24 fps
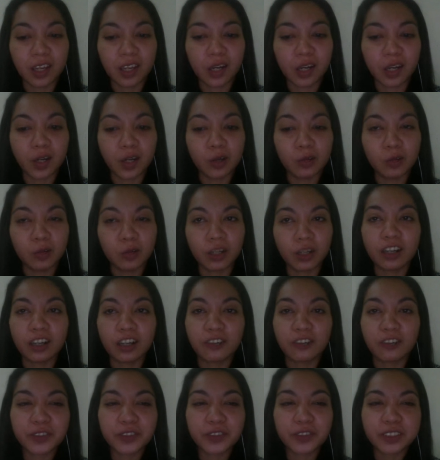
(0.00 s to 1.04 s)

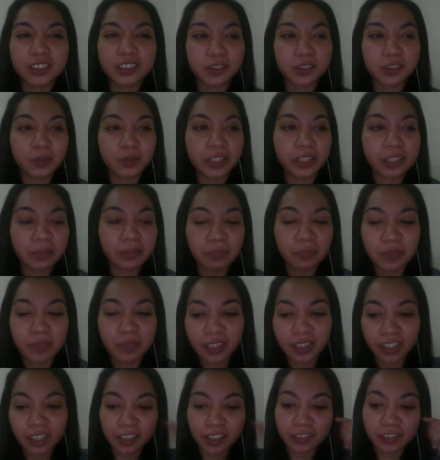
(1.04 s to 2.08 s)
Oh, for creative
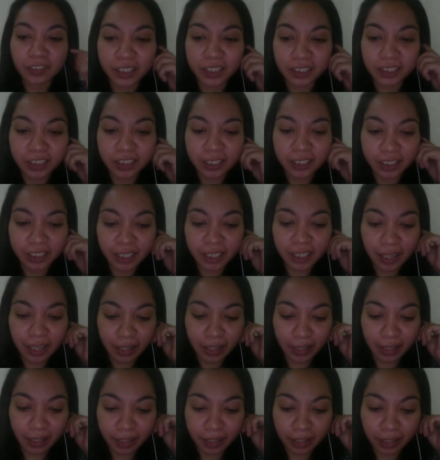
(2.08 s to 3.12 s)
thinking criteria,
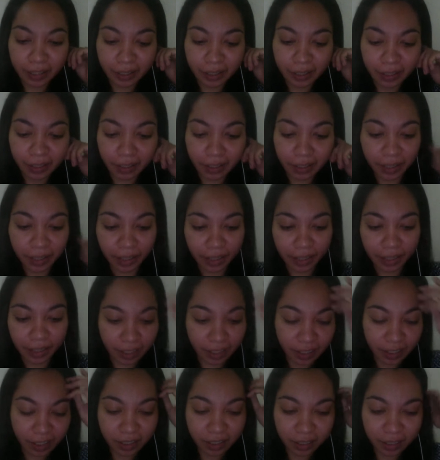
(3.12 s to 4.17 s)

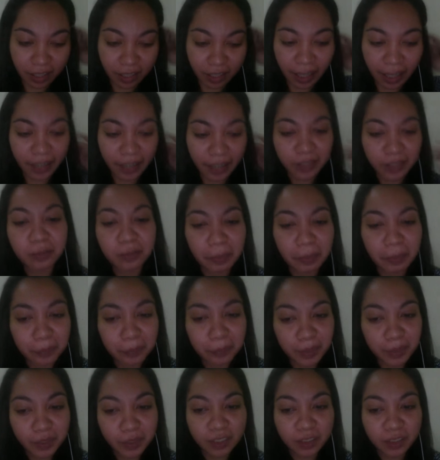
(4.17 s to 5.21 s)
I
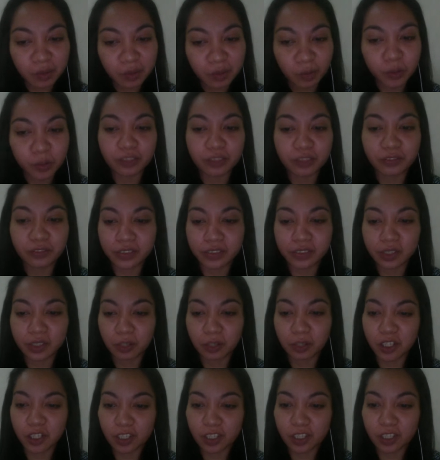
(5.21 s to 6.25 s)
remember one of the
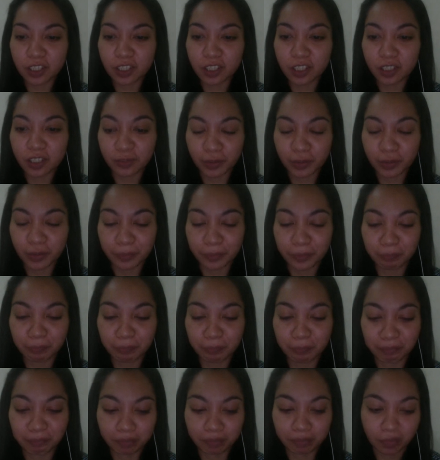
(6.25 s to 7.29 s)
questions
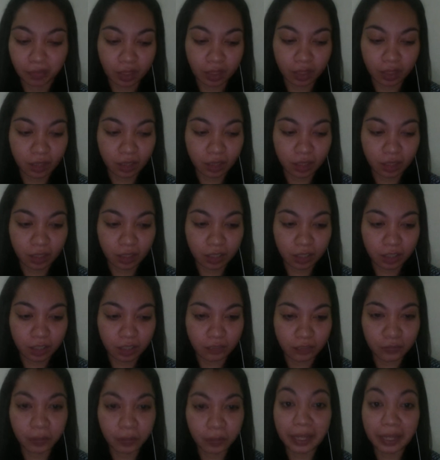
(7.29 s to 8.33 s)
from
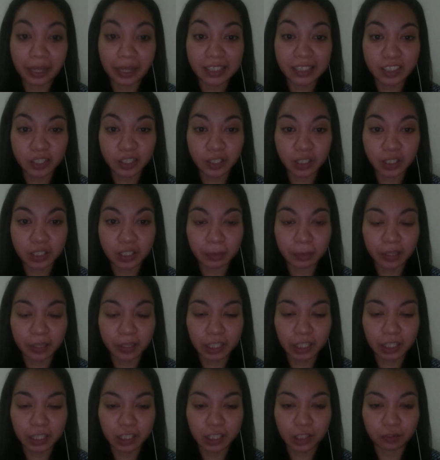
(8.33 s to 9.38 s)
last year's
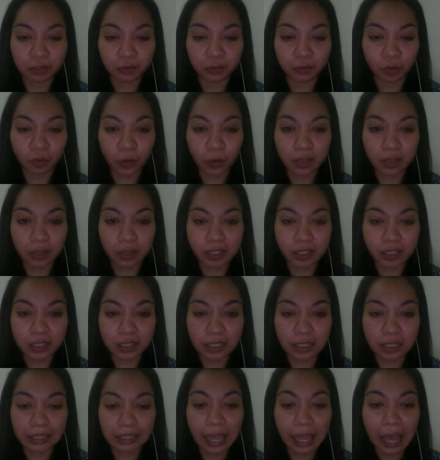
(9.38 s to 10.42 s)
application form is
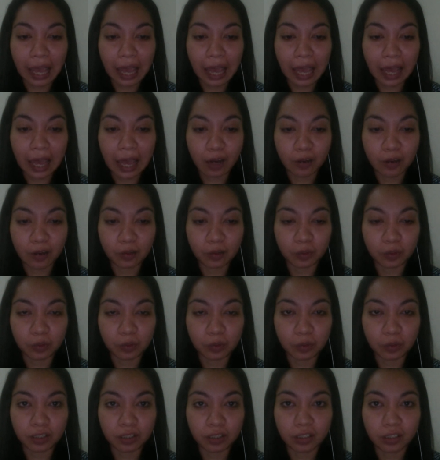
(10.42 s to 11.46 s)
that how
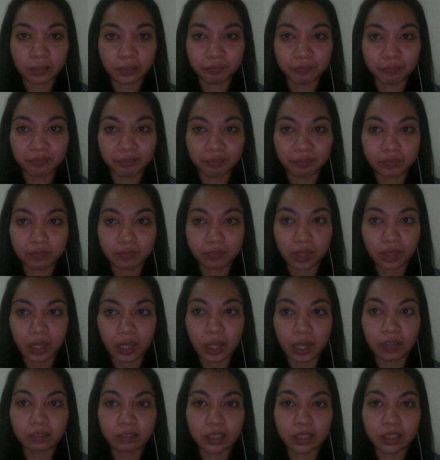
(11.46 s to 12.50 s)

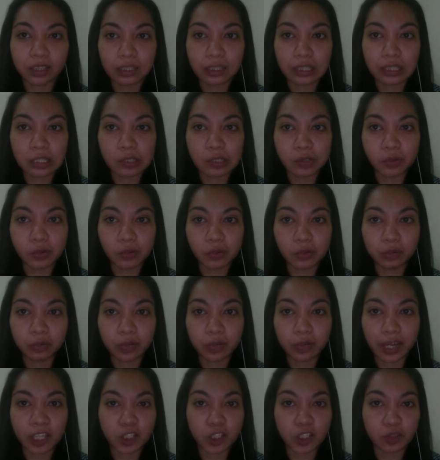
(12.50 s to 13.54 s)
can
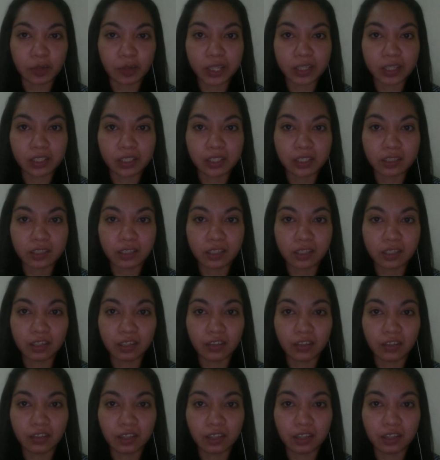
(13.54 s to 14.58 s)
you address
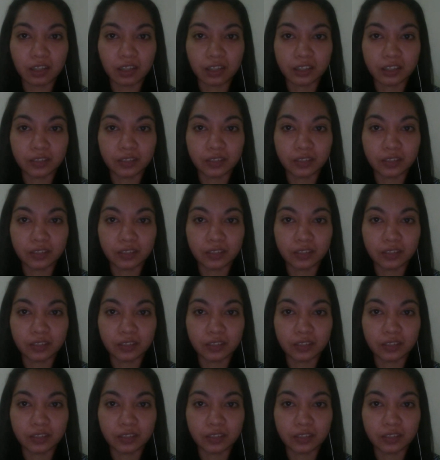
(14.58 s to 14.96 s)
how